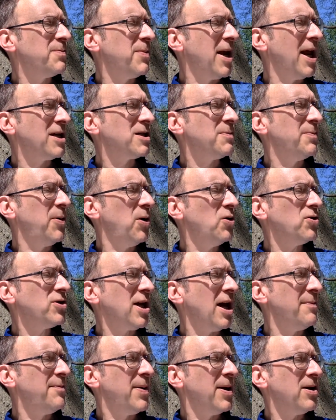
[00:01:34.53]
but I suppose
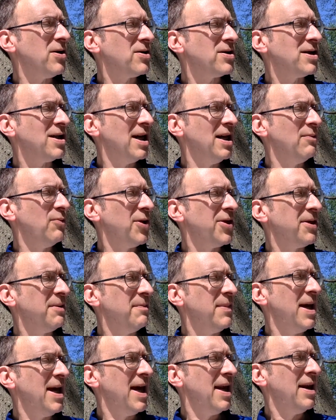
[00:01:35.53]
I'd better seat him with the
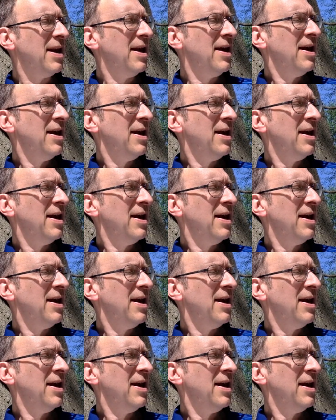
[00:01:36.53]
men.